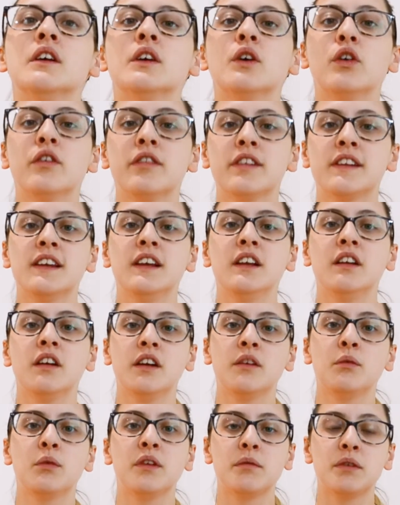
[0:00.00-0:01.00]
obviously
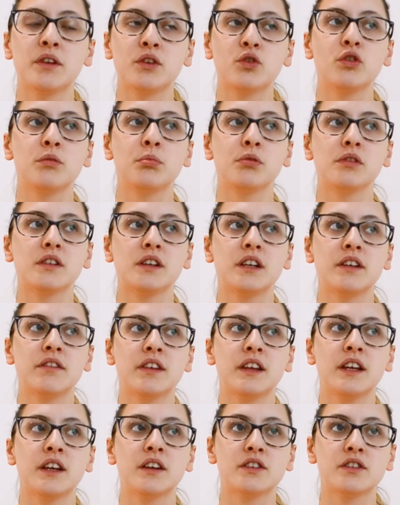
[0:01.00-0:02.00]
like with my school reports and
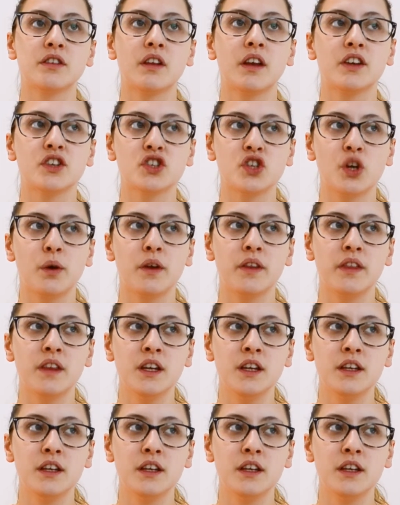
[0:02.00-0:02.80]
everything, it's like showing the